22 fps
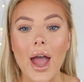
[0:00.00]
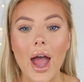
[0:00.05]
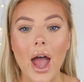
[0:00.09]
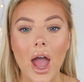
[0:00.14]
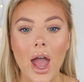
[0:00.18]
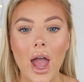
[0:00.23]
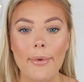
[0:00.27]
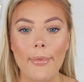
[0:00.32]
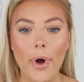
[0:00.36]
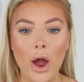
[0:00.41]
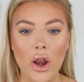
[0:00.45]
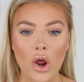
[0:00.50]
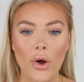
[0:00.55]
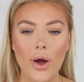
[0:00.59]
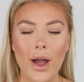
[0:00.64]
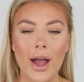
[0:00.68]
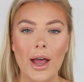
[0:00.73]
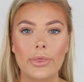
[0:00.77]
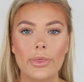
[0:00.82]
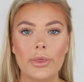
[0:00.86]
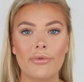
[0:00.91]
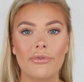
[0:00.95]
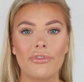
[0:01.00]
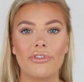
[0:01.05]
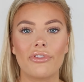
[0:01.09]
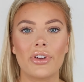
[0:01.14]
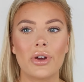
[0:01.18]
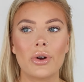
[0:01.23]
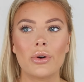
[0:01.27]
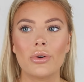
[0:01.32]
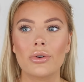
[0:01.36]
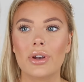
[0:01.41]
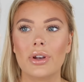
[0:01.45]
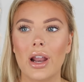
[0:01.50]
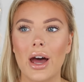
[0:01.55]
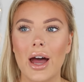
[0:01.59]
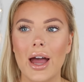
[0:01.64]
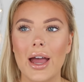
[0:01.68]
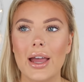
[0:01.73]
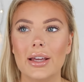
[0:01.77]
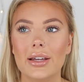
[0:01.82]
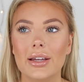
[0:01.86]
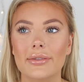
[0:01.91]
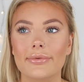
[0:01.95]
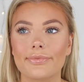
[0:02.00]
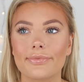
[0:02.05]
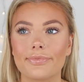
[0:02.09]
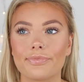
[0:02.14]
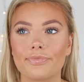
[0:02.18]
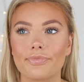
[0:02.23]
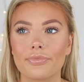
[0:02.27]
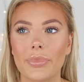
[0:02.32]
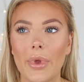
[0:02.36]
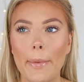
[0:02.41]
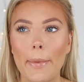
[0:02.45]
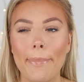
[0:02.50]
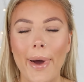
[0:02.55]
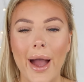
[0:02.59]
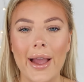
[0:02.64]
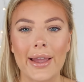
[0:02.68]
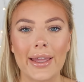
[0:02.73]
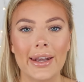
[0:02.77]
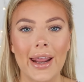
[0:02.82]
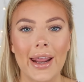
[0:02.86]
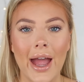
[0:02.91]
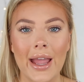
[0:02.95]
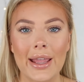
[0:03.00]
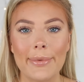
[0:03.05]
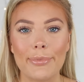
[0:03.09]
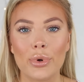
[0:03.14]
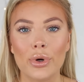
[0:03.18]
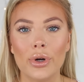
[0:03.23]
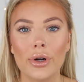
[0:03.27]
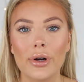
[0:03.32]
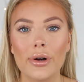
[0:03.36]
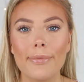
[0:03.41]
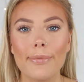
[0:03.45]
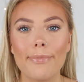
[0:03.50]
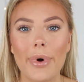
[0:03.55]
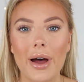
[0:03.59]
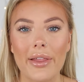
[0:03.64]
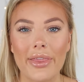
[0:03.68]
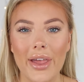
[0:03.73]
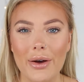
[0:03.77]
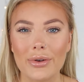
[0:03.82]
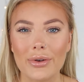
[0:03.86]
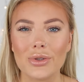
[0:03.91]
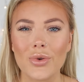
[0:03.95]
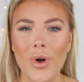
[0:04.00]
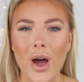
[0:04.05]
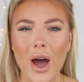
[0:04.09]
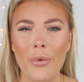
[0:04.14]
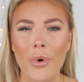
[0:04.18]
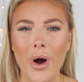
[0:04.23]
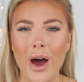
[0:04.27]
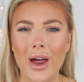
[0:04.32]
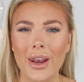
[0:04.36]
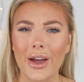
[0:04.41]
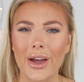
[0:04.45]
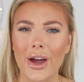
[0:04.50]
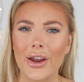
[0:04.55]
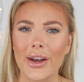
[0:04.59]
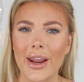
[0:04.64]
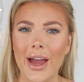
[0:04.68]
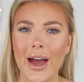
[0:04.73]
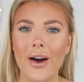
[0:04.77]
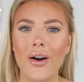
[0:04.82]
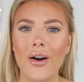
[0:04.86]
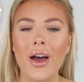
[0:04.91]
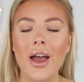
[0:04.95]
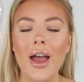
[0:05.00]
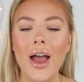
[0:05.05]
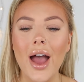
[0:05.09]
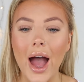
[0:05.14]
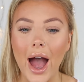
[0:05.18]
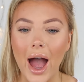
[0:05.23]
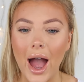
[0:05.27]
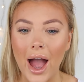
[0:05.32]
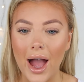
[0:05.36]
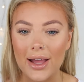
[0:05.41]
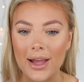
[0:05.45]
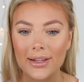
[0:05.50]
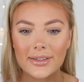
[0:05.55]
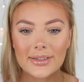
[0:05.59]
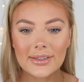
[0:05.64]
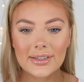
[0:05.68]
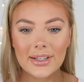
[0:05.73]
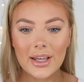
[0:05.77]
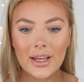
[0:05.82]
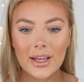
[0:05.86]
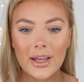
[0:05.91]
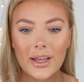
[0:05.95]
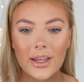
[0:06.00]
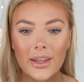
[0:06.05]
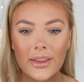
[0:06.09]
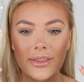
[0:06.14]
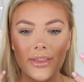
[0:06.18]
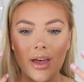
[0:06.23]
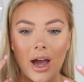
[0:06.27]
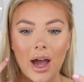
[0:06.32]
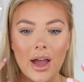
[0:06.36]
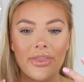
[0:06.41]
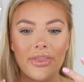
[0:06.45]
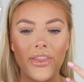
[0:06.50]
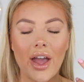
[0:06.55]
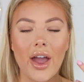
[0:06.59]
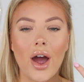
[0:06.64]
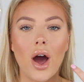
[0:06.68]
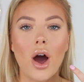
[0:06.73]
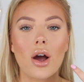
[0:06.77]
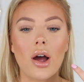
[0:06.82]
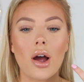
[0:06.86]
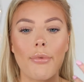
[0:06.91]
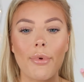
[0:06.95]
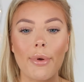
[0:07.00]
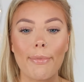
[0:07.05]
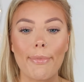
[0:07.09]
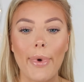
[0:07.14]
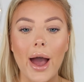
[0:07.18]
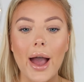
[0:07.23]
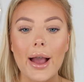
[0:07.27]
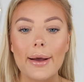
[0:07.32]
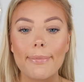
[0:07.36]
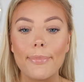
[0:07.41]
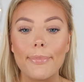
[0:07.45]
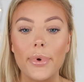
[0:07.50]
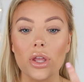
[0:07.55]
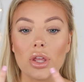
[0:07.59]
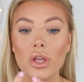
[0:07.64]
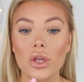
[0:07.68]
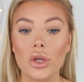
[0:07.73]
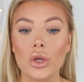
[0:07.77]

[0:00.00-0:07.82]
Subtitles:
I know I had them filled like back in April, but that was quite a while ago now, and that they are coming back, but